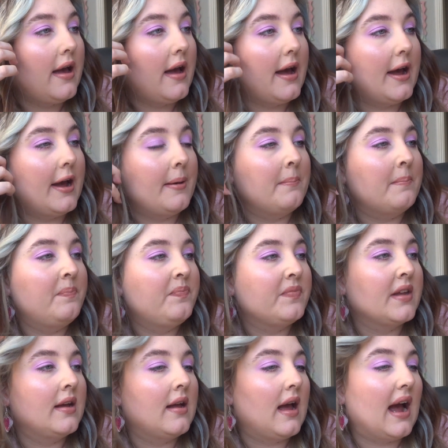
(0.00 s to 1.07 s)
And
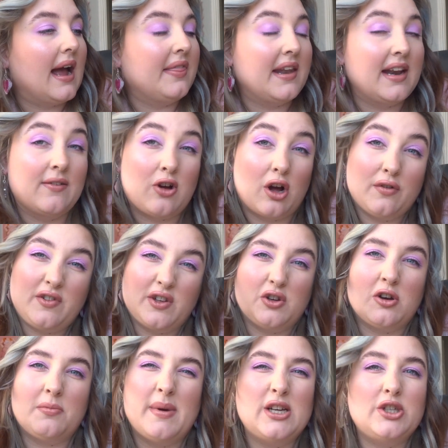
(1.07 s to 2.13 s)
then I've got a few
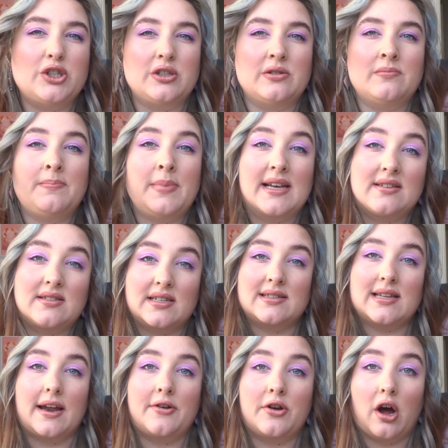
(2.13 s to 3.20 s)
commission bits to
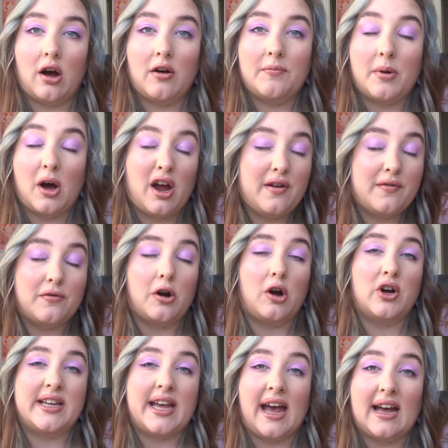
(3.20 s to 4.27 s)
send off. But
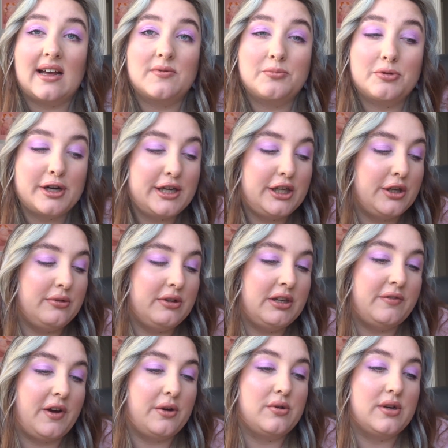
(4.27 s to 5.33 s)
overall, yeah, it's pretty uni
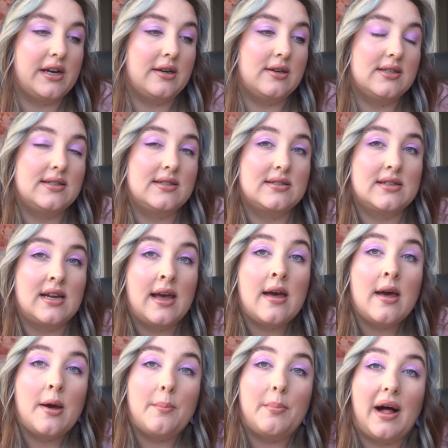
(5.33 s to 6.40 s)
focused,
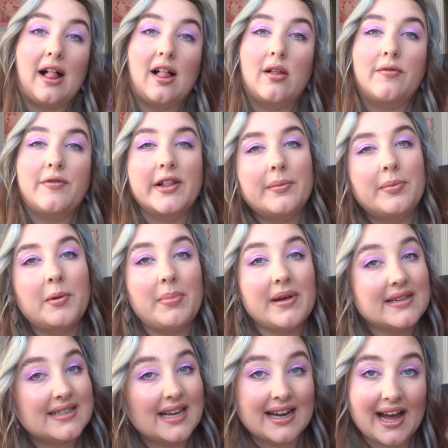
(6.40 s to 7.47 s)
but I'll film the
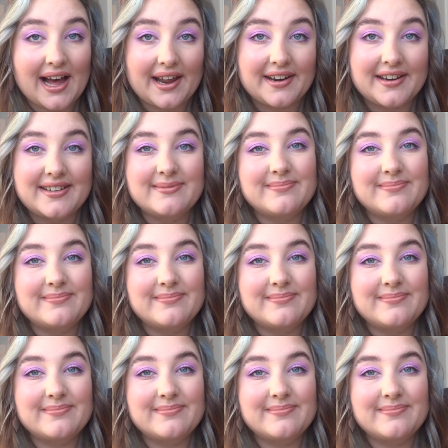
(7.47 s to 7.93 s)
bits I can.